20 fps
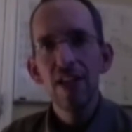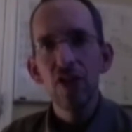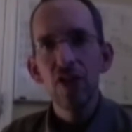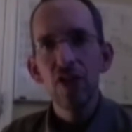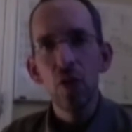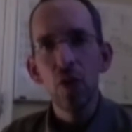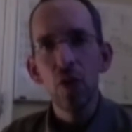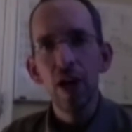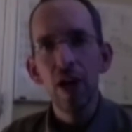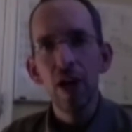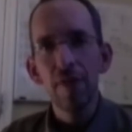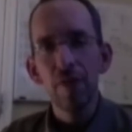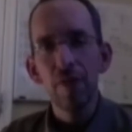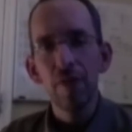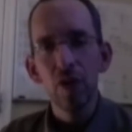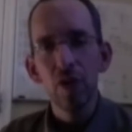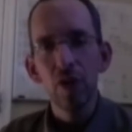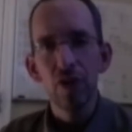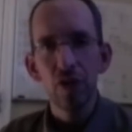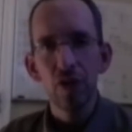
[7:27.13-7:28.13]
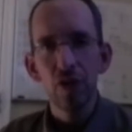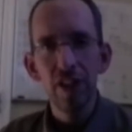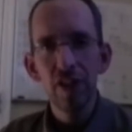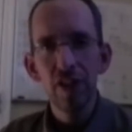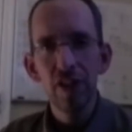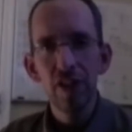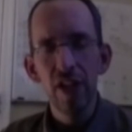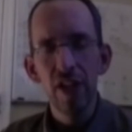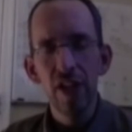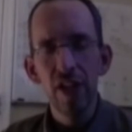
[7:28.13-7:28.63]
So for the
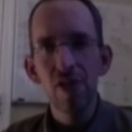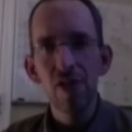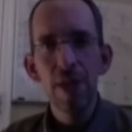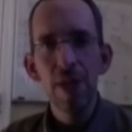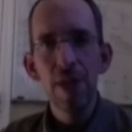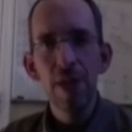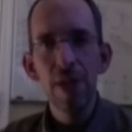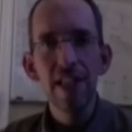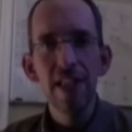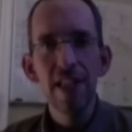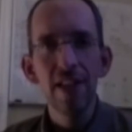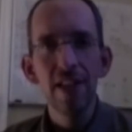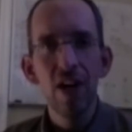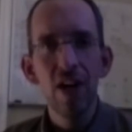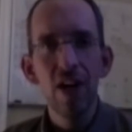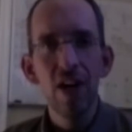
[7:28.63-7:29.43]
traditional HP that